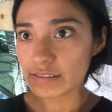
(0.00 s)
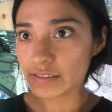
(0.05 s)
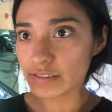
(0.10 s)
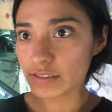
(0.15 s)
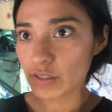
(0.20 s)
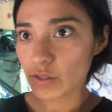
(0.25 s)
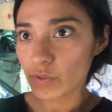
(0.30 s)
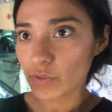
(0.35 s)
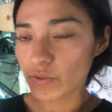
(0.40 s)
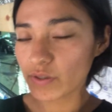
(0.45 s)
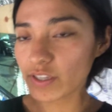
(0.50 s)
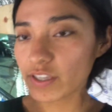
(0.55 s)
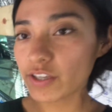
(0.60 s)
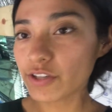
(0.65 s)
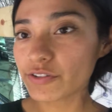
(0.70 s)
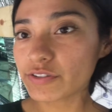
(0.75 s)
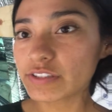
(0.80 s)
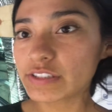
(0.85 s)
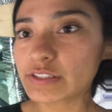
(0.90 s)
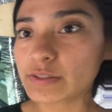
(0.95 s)
So
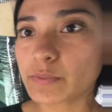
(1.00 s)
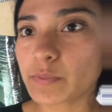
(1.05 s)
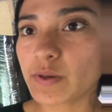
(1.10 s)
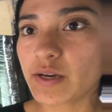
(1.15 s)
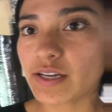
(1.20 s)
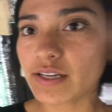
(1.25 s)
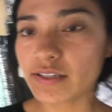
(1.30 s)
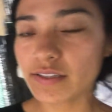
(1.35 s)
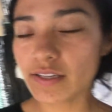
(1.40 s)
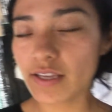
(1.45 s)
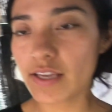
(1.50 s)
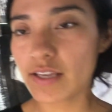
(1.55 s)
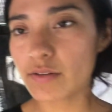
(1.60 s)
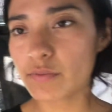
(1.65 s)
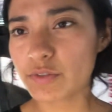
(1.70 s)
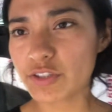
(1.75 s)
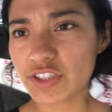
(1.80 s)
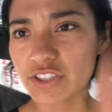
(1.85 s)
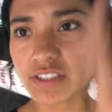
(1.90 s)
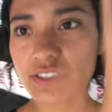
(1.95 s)
here is one, and
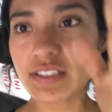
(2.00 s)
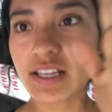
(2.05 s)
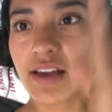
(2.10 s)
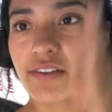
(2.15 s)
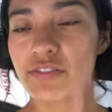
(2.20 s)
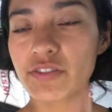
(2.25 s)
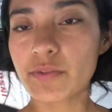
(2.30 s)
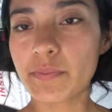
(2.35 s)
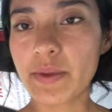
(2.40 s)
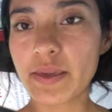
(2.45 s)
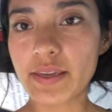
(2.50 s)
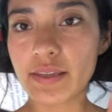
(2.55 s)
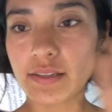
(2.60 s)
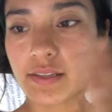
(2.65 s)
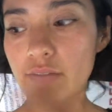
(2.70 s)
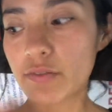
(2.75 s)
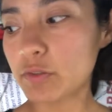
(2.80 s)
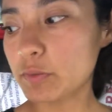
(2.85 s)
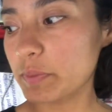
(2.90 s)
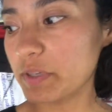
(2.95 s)
we just have to make it
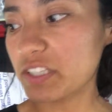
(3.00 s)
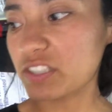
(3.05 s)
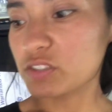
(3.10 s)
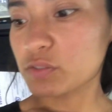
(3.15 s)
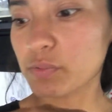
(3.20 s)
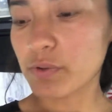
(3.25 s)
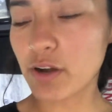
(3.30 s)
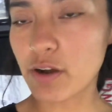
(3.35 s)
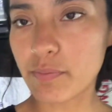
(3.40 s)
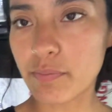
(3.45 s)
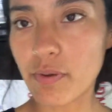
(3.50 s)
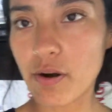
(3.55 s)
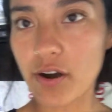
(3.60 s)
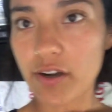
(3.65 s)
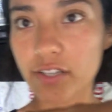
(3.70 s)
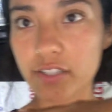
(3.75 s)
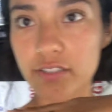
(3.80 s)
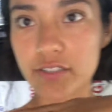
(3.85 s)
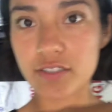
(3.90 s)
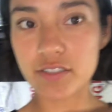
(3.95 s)
level because we are
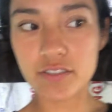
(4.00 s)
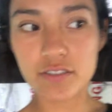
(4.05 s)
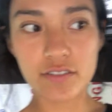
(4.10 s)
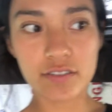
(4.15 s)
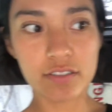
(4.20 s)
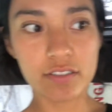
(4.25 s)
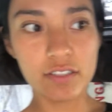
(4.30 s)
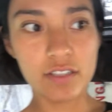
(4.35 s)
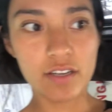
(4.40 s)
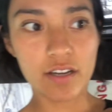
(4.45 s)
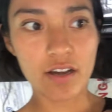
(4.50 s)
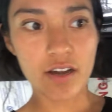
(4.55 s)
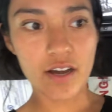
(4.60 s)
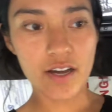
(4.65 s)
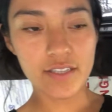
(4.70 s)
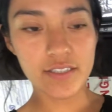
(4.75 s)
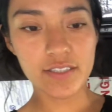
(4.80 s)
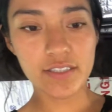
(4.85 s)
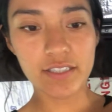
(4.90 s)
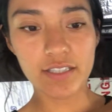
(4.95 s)
parked
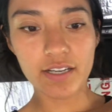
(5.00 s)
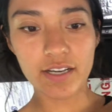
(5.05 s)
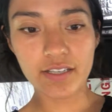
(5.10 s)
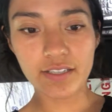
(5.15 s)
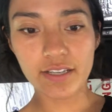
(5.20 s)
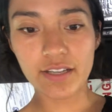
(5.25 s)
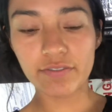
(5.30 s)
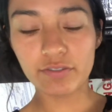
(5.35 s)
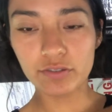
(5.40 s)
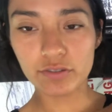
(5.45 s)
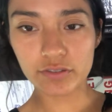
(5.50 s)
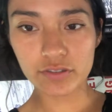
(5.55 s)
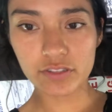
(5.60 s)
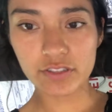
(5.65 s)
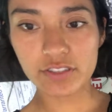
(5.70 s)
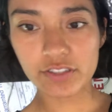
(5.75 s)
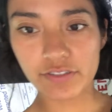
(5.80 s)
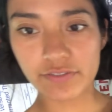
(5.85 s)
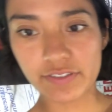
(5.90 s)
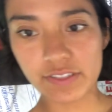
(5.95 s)
on an unlevel
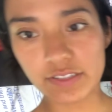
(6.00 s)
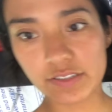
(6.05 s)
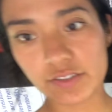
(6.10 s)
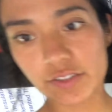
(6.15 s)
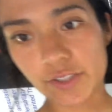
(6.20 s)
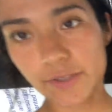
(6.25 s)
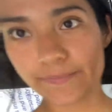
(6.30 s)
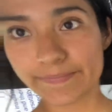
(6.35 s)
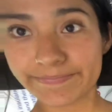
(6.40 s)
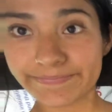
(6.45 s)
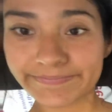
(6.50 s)
surface. So